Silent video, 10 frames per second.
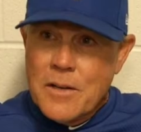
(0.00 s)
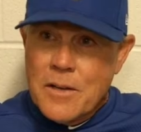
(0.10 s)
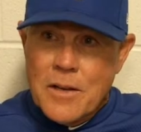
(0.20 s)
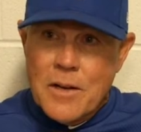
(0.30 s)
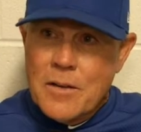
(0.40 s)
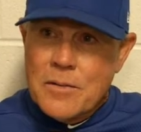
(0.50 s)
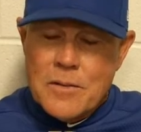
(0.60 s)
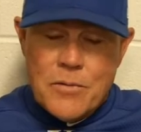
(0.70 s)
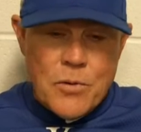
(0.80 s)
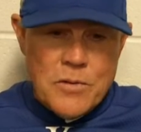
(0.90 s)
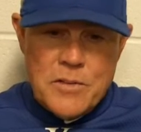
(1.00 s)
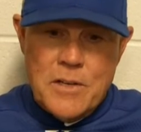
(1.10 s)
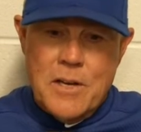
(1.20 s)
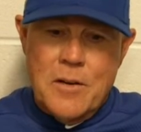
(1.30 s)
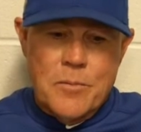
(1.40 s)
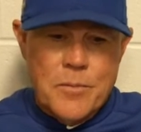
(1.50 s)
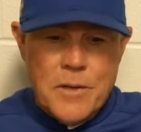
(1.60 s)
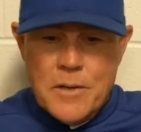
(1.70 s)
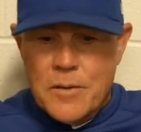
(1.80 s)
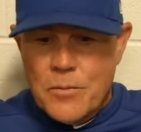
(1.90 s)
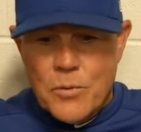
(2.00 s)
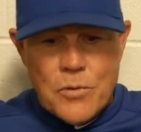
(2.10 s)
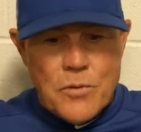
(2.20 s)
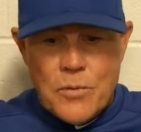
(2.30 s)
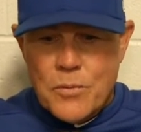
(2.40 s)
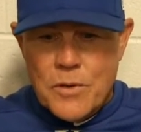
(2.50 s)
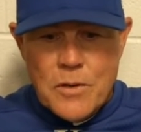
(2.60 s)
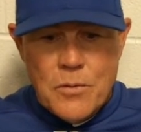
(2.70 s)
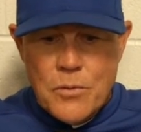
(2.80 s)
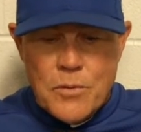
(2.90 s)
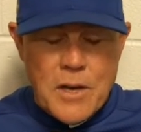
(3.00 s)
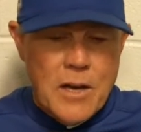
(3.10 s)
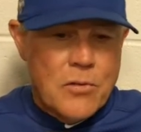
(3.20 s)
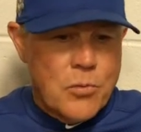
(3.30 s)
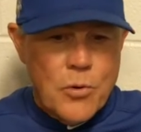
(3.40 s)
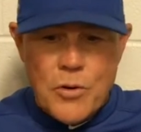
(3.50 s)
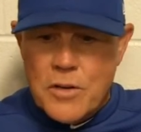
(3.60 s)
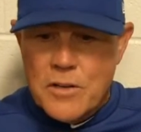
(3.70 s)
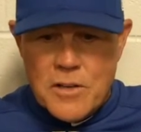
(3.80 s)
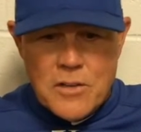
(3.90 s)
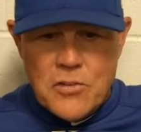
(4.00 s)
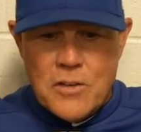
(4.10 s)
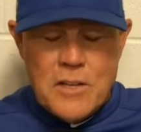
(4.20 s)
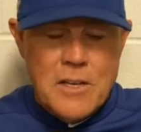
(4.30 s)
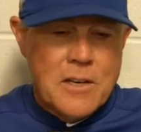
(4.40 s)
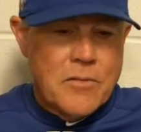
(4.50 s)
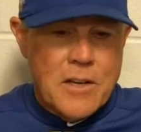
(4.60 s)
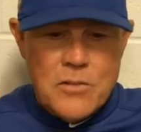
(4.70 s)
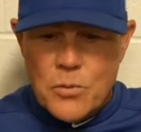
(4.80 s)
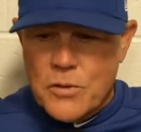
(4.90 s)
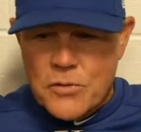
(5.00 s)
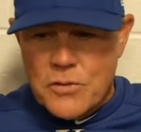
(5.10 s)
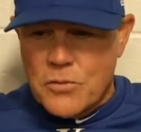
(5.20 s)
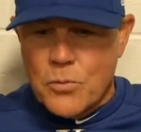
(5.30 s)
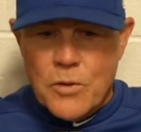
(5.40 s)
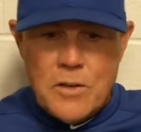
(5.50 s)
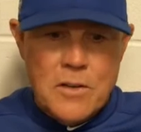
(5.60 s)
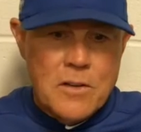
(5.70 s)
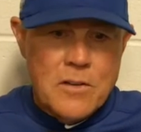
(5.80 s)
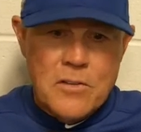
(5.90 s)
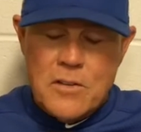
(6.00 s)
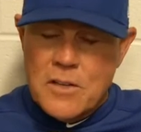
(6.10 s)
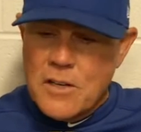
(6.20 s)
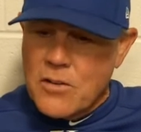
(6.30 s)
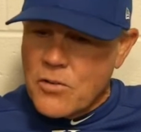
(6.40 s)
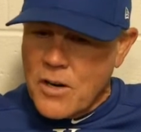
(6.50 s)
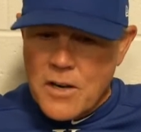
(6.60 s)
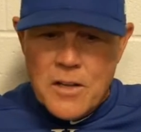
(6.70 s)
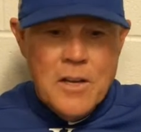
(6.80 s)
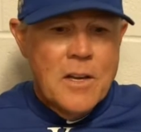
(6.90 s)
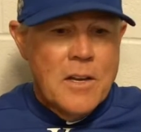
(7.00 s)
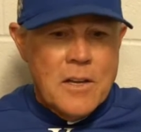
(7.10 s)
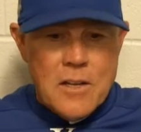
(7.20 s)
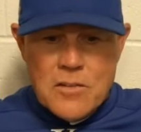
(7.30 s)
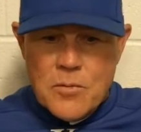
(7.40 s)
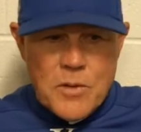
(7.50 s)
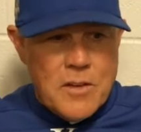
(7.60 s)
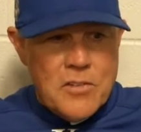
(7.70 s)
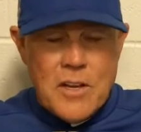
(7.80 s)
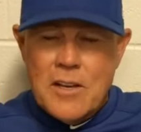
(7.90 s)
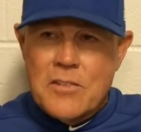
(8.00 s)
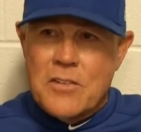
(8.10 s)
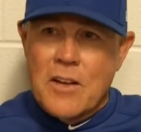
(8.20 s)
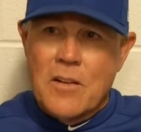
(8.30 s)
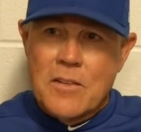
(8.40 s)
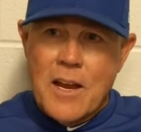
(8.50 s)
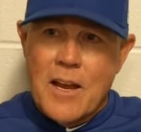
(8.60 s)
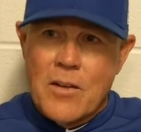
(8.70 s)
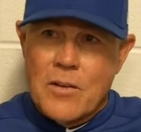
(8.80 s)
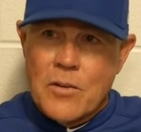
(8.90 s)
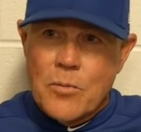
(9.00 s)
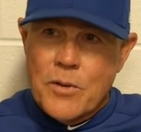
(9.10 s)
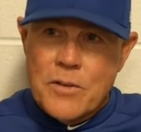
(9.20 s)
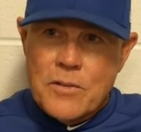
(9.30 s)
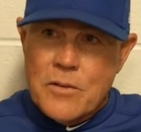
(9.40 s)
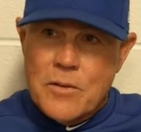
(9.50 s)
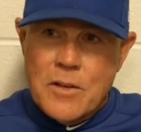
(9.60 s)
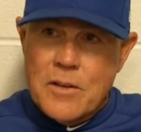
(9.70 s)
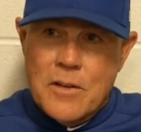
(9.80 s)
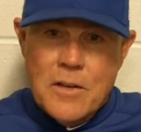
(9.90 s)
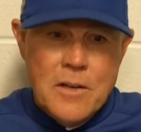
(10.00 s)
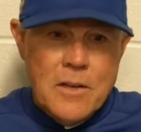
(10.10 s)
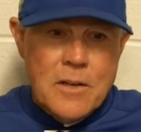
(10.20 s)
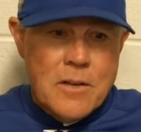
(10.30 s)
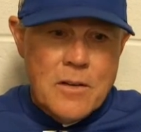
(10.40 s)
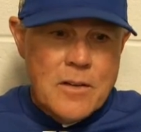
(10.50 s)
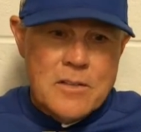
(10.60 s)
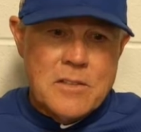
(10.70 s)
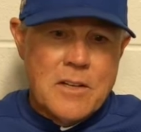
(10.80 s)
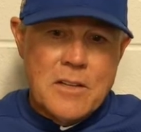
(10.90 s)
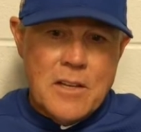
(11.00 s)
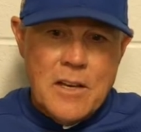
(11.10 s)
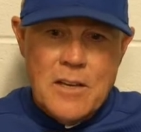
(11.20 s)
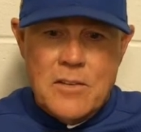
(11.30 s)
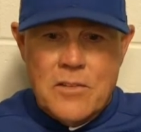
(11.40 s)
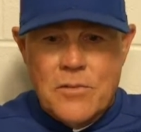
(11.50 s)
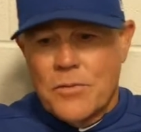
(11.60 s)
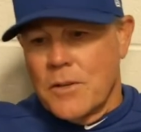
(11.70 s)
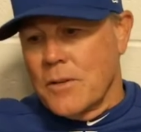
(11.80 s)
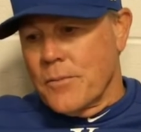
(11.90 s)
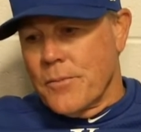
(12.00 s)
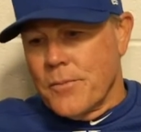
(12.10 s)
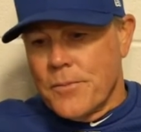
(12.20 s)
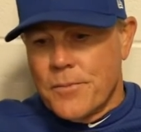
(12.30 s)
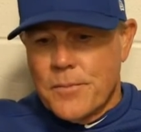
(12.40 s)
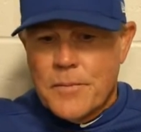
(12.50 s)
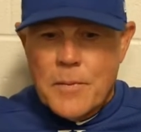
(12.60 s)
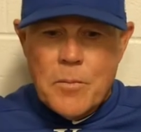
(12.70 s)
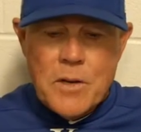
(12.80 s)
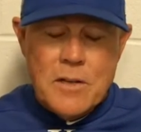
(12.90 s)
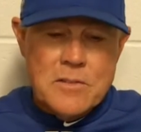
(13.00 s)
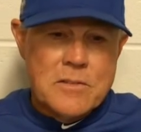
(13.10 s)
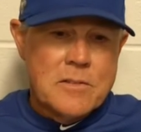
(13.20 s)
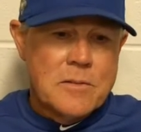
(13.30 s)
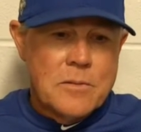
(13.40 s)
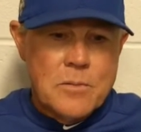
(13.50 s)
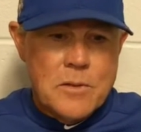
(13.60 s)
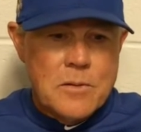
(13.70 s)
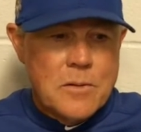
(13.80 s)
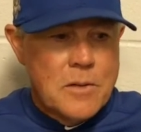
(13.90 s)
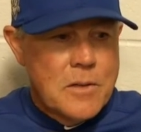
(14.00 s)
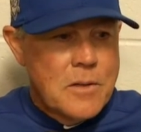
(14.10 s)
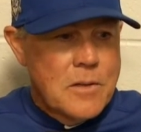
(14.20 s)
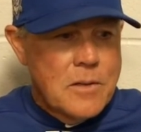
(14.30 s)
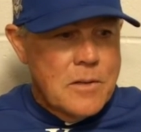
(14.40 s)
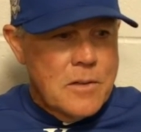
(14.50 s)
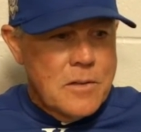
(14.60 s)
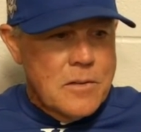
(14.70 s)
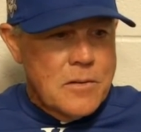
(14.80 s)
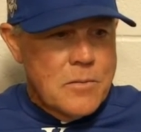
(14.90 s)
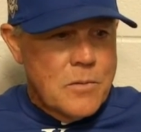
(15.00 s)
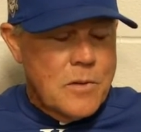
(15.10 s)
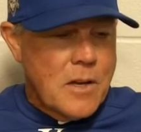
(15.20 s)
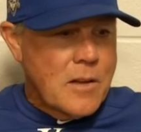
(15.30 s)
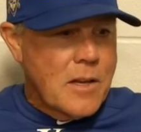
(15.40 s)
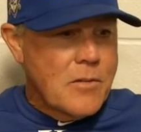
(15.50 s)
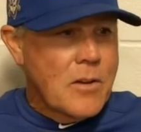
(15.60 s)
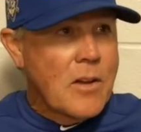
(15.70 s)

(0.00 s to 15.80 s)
you know of course i am and we're you know Cal's working diligently, Vance Wilson's working diligently to try to get some of these guys settled down a little bit so that you know that's not the case. If we, I mean that's what we've got 11